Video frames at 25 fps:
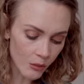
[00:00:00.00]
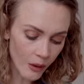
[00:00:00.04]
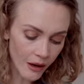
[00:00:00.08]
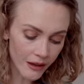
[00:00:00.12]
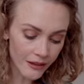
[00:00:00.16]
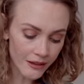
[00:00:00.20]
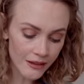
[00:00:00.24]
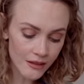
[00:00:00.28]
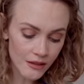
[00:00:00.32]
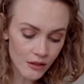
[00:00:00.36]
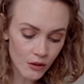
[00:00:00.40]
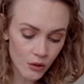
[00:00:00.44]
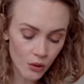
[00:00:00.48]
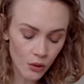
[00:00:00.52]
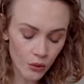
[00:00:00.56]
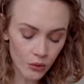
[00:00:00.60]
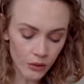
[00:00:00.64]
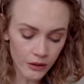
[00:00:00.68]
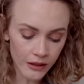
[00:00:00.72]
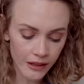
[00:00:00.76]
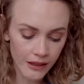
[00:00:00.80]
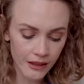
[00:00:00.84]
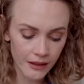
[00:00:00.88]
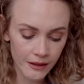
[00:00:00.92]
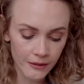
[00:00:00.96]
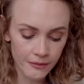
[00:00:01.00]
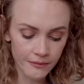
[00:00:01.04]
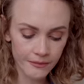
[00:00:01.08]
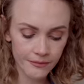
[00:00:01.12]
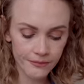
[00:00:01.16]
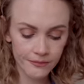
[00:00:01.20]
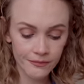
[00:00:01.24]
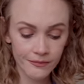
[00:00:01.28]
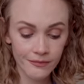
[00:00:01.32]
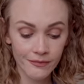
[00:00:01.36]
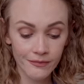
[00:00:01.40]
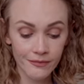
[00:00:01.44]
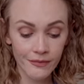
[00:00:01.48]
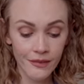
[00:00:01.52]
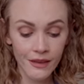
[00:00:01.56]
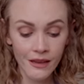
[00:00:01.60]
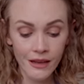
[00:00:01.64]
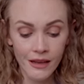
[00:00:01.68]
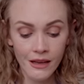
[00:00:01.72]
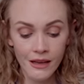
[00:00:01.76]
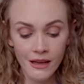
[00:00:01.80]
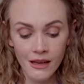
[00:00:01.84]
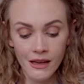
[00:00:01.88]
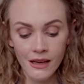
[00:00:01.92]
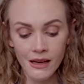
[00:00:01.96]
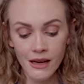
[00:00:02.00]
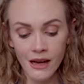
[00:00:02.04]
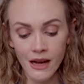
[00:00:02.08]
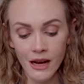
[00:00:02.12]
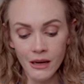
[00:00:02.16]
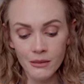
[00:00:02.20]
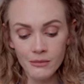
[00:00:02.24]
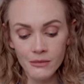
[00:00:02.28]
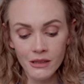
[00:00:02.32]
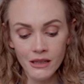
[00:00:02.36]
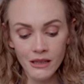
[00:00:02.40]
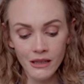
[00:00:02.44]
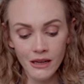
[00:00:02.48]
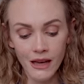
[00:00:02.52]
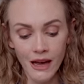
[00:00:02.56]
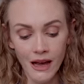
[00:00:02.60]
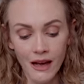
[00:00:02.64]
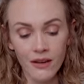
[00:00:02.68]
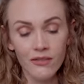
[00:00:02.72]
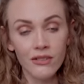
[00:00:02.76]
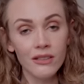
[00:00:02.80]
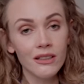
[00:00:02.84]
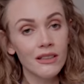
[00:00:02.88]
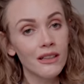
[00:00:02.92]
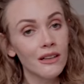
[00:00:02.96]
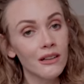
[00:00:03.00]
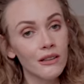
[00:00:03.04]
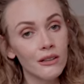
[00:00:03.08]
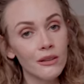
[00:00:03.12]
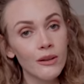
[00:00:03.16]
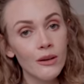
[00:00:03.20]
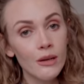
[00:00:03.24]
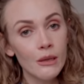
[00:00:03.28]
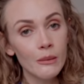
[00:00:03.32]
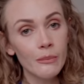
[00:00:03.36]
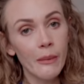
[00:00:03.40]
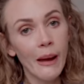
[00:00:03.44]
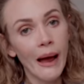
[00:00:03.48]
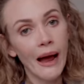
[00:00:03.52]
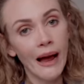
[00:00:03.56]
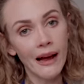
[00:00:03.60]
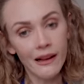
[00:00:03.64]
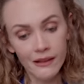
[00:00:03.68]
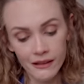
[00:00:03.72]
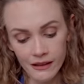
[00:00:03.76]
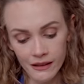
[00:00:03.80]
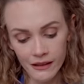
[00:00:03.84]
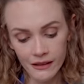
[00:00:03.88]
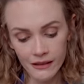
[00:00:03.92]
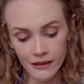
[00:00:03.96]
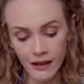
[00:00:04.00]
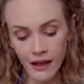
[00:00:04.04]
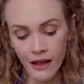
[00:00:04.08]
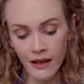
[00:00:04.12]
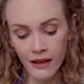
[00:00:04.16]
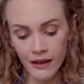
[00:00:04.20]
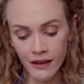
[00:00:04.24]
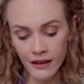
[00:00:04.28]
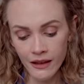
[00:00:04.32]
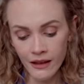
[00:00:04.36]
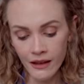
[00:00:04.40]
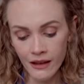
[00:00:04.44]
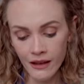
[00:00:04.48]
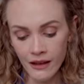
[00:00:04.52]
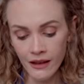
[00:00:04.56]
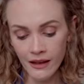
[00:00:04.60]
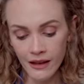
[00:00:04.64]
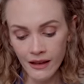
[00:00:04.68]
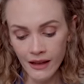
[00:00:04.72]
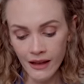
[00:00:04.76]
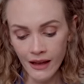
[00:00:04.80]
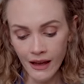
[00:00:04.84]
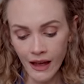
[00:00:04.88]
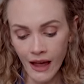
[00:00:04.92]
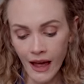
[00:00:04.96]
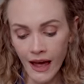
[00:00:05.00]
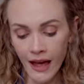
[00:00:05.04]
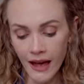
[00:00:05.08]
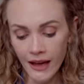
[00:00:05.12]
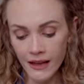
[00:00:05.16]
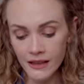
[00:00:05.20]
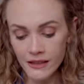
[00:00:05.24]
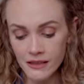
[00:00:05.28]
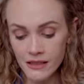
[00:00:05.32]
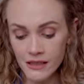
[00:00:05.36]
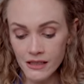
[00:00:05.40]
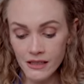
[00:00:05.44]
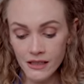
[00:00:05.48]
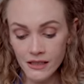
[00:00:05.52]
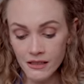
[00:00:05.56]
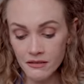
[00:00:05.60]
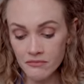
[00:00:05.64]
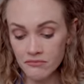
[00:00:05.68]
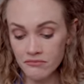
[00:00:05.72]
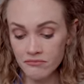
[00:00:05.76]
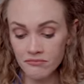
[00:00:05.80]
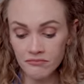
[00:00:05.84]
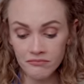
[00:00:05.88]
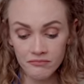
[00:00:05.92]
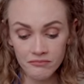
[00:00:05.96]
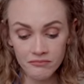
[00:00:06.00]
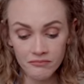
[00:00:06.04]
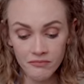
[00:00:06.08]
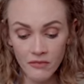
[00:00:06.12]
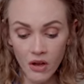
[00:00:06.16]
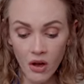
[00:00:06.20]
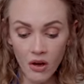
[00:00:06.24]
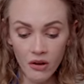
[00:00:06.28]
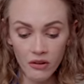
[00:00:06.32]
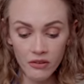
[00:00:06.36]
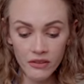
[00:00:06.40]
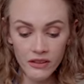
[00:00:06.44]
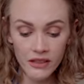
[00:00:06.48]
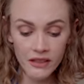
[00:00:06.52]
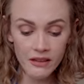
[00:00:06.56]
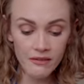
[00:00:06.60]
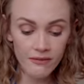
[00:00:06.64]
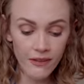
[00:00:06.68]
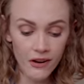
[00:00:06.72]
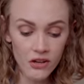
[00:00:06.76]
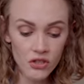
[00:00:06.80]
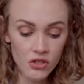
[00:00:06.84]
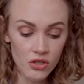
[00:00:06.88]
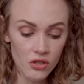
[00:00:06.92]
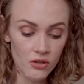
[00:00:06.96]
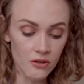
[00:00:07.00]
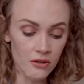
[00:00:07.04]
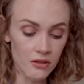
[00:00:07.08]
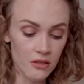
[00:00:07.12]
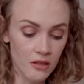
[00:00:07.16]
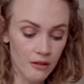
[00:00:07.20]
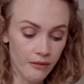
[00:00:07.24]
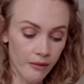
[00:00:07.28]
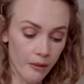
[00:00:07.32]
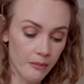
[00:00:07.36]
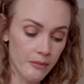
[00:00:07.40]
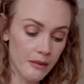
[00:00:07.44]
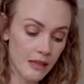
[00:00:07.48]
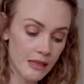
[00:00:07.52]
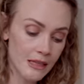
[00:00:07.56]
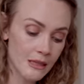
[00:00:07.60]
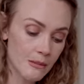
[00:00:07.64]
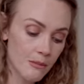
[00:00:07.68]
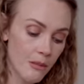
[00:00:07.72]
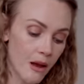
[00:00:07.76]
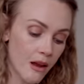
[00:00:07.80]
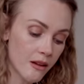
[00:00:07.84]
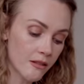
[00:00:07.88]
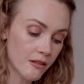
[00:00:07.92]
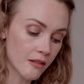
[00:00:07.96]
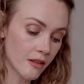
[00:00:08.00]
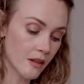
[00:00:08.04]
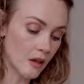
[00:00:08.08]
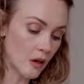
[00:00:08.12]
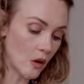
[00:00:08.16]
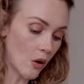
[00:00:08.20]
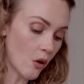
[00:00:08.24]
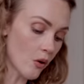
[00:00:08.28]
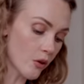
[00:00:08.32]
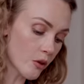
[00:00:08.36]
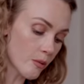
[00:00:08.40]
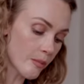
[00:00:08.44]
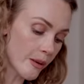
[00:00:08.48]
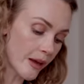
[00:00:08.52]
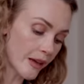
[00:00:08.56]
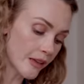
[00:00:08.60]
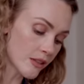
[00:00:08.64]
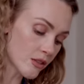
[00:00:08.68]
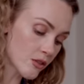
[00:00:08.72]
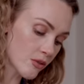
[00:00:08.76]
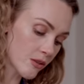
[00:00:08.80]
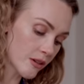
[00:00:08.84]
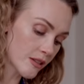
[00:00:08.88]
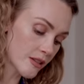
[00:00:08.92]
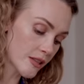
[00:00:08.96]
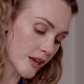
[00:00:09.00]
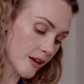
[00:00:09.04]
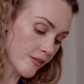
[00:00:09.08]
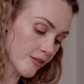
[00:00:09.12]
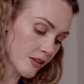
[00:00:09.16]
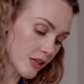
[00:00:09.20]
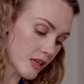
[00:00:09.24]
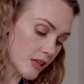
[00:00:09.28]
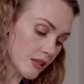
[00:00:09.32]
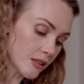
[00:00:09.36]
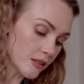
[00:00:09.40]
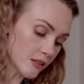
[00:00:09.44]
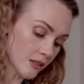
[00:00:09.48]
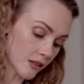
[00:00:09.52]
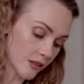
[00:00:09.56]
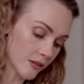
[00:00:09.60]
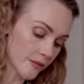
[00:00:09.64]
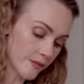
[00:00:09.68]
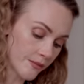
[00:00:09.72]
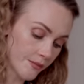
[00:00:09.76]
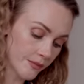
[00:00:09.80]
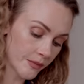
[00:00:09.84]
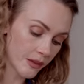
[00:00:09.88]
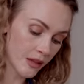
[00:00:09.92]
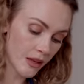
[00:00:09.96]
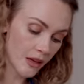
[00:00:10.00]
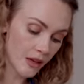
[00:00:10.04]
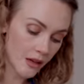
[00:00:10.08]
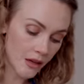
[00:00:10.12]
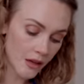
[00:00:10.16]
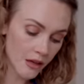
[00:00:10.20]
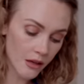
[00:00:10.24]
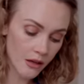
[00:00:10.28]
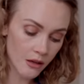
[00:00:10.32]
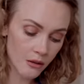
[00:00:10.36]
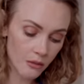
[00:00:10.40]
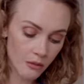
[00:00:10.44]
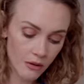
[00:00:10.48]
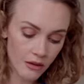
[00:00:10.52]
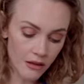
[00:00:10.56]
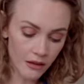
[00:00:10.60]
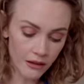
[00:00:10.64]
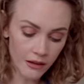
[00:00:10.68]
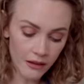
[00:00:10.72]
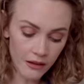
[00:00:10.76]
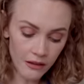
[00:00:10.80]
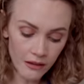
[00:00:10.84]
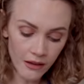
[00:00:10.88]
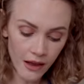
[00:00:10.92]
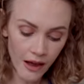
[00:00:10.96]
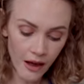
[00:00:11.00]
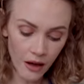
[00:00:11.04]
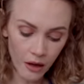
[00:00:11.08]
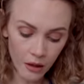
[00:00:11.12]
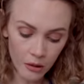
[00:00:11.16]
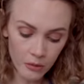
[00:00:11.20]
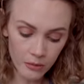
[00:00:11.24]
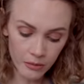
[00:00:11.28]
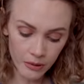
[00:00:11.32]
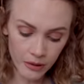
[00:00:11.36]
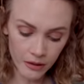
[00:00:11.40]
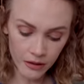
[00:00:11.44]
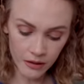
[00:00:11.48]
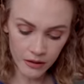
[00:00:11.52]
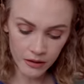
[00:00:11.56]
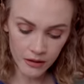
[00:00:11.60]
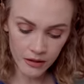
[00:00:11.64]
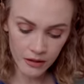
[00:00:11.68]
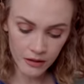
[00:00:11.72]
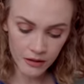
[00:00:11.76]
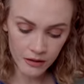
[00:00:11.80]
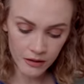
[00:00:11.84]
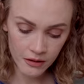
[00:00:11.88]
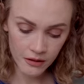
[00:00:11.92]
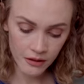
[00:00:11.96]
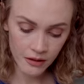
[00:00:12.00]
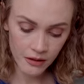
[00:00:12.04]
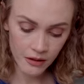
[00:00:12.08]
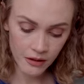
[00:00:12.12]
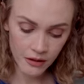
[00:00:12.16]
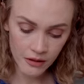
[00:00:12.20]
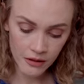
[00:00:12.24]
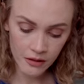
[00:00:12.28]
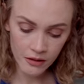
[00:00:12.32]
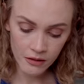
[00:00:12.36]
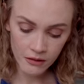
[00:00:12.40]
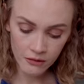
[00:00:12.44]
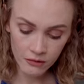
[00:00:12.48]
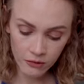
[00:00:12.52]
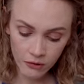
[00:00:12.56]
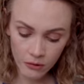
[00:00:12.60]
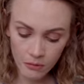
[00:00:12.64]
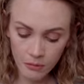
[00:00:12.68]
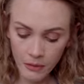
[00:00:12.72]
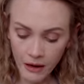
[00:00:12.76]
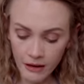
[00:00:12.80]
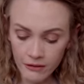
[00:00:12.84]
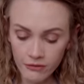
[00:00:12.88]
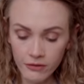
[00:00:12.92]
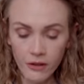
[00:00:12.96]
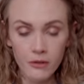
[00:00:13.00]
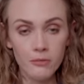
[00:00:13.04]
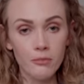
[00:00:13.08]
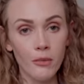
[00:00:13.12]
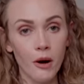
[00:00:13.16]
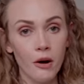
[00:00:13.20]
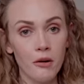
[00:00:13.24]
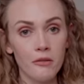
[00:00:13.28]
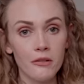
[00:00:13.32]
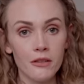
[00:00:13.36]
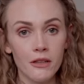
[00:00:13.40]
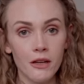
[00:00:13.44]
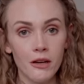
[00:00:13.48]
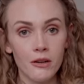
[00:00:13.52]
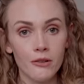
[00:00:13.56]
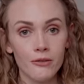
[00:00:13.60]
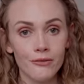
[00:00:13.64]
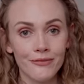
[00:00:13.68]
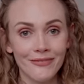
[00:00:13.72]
while it's cooling, I'm gonna have a little look back at all the adventures from this month and all the pastries I've eaten with a little help from my friend Mario.